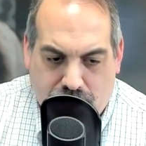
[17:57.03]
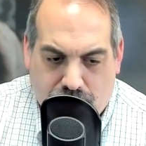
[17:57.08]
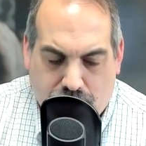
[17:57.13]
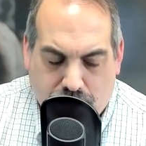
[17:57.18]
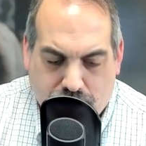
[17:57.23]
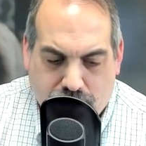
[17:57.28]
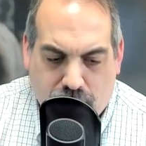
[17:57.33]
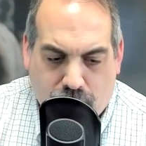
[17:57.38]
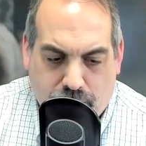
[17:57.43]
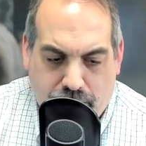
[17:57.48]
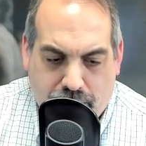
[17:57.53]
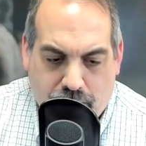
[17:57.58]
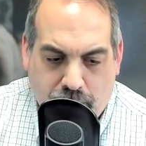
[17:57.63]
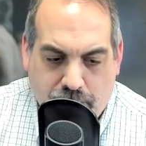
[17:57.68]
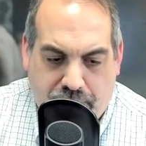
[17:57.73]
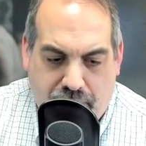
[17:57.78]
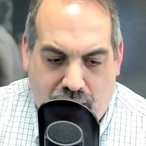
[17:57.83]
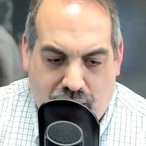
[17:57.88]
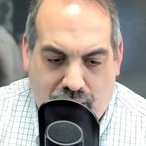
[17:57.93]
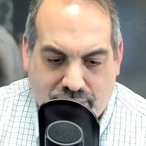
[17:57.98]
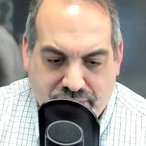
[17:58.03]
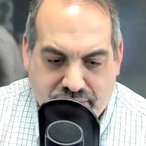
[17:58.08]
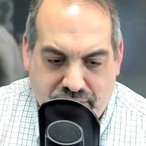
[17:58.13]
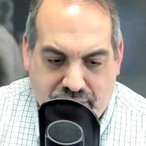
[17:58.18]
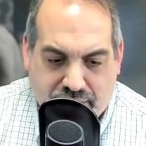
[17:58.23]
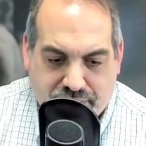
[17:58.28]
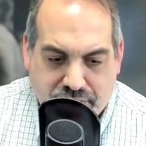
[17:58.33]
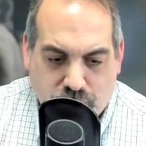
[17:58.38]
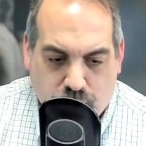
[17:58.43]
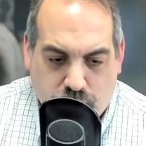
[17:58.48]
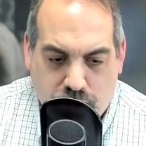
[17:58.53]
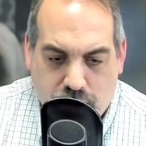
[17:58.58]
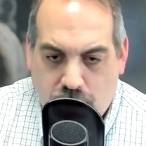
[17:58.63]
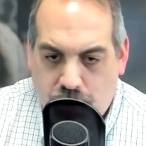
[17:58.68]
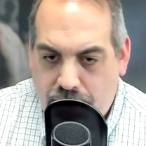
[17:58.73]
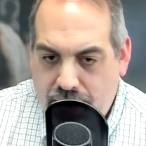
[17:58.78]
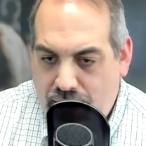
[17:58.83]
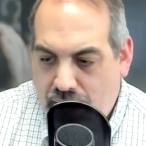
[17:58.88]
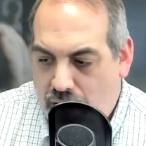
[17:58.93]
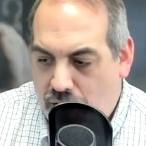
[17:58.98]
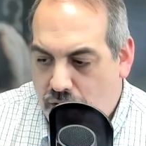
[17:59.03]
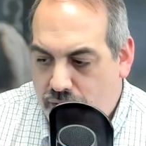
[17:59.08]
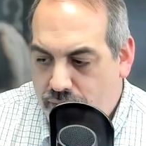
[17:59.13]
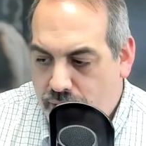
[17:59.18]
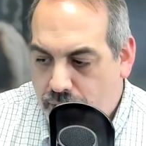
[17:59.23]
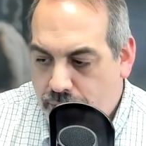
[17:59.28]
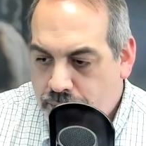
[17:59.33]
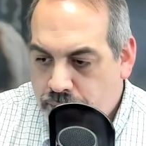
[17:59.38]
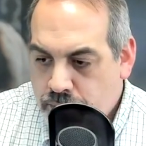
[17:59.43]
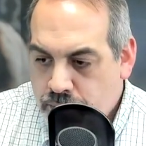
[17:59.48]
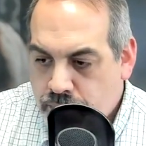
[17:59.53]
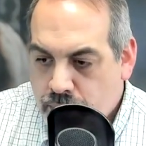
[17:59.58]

her career in politics will be over.